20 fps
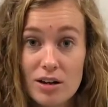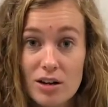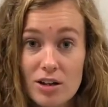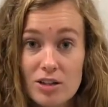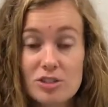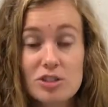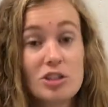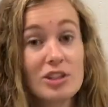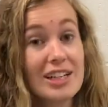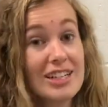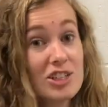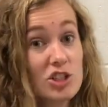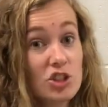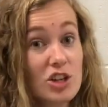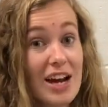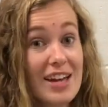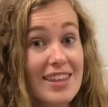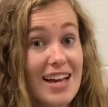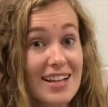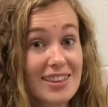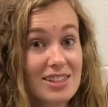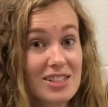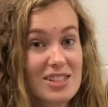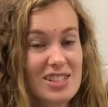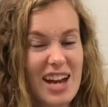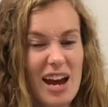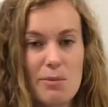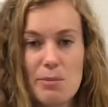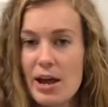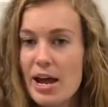So let's try that this
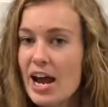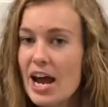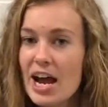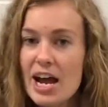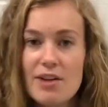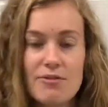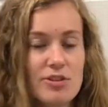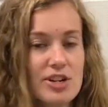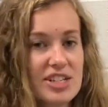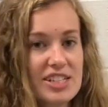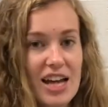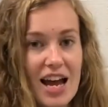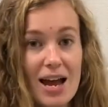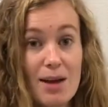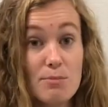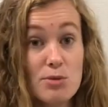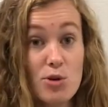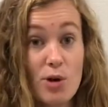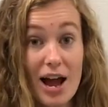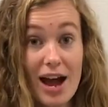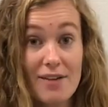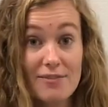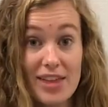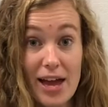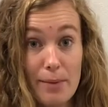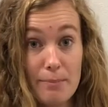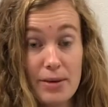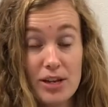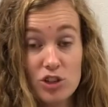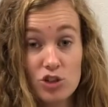time. Every time you have
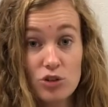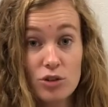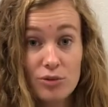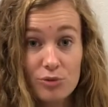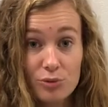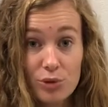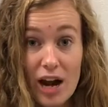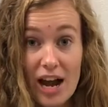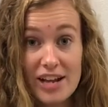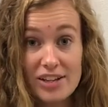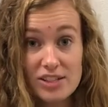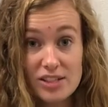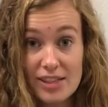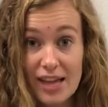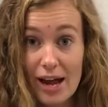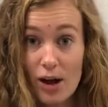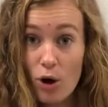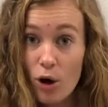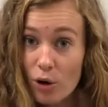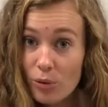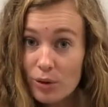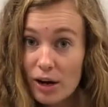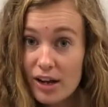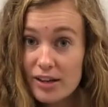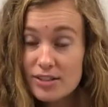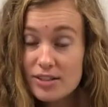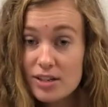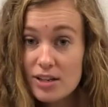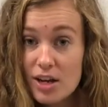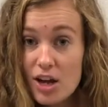that measure of rest, that whole
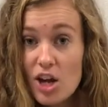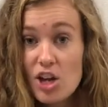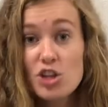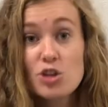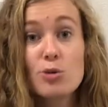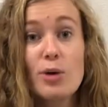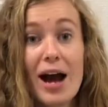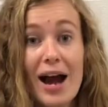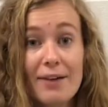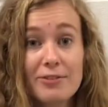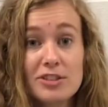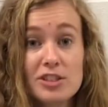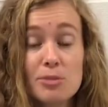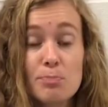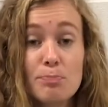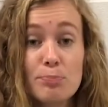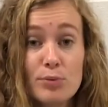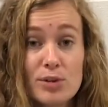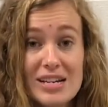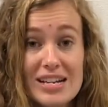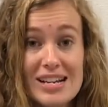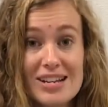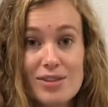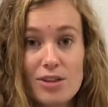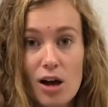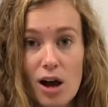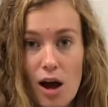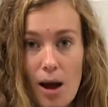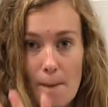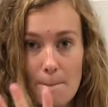rest, you have to
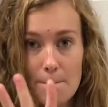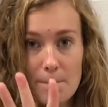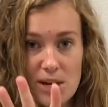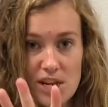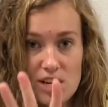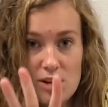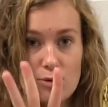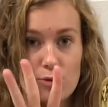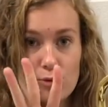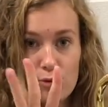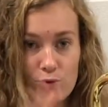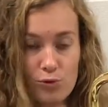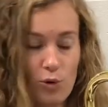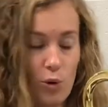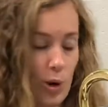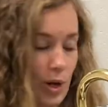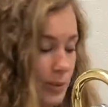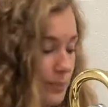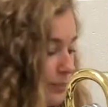breathe on beat 4.